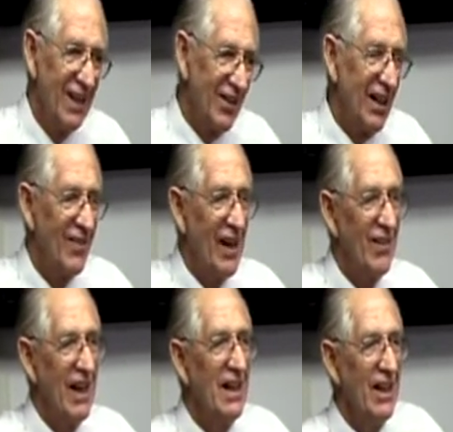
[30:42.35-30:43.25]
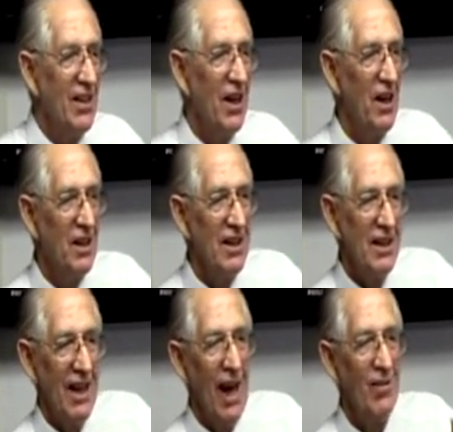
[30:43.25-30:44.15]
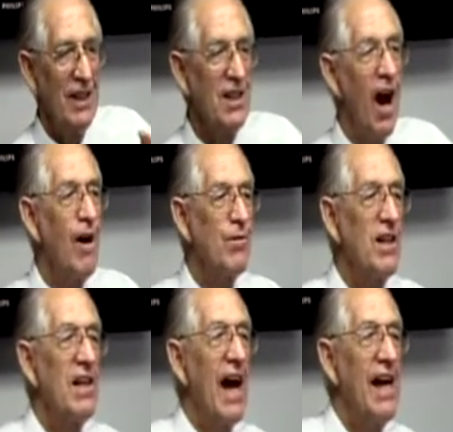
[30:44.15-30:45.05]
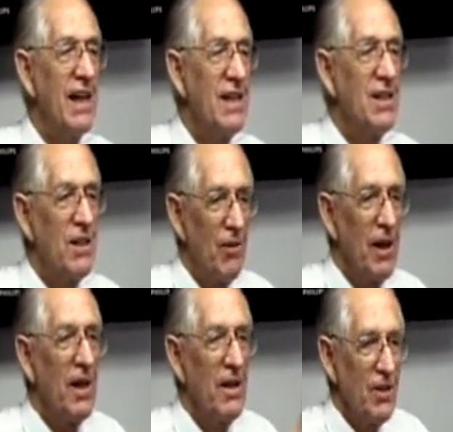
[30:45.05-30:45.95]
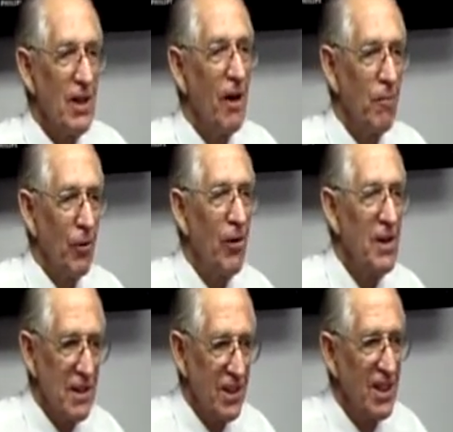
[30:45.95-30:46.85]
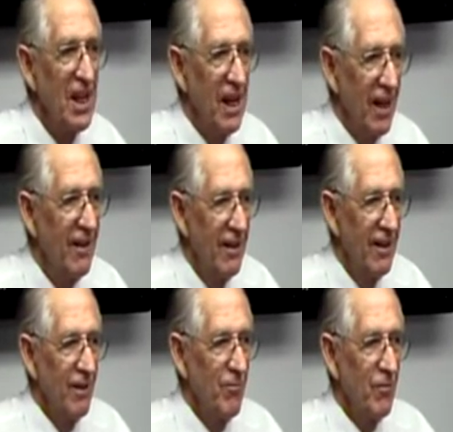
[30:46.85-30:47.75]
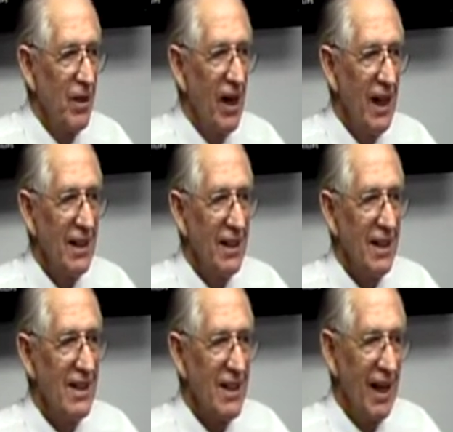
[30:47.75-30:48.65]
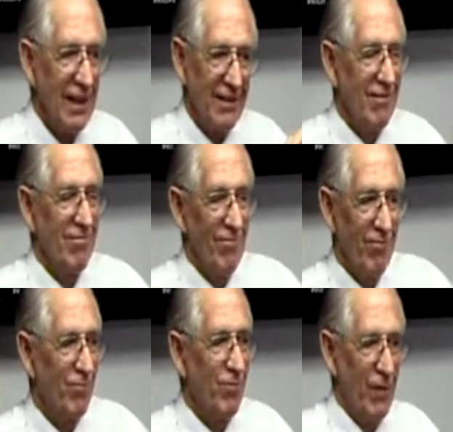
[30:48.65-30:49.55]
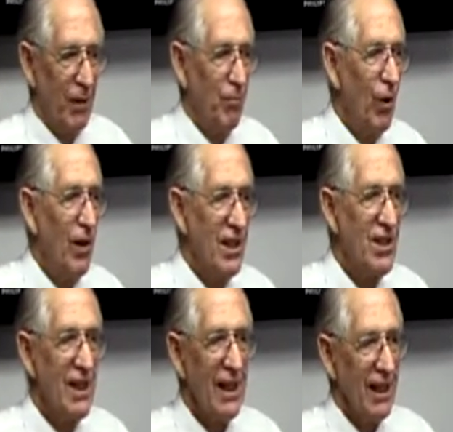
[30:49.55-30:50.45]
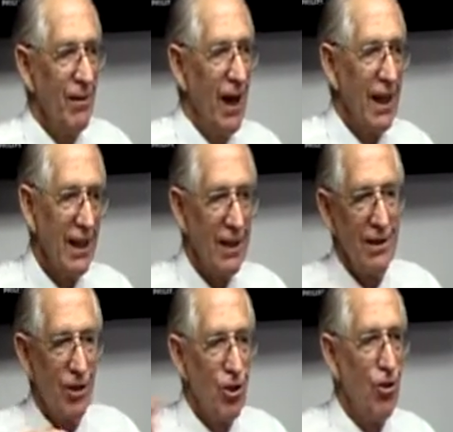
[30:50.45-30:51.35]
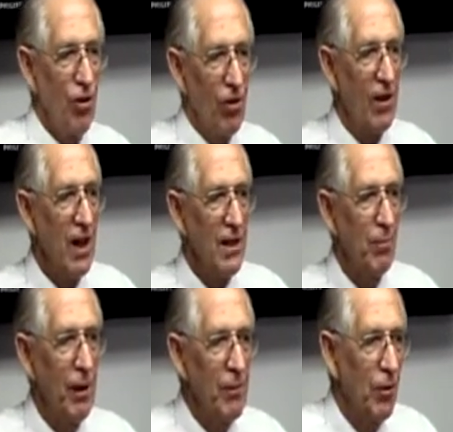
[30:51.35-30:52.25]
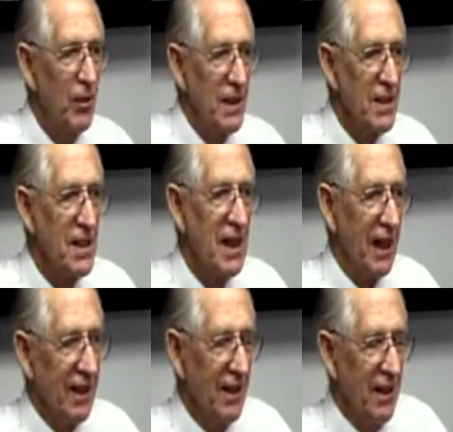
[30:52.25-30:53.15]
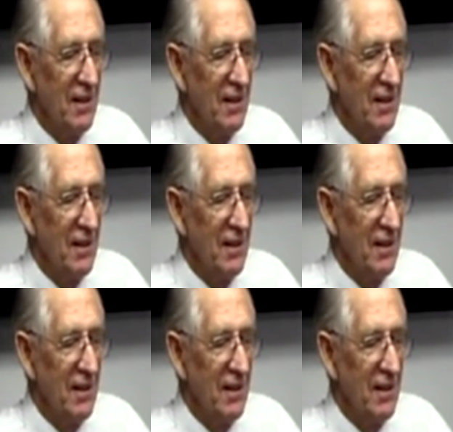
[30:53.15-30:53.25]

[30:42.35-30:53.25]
Well, maybe, how many times a day does one of those young boys sin, right? It's like they point a stick and they shoot all kinds of people with a stick.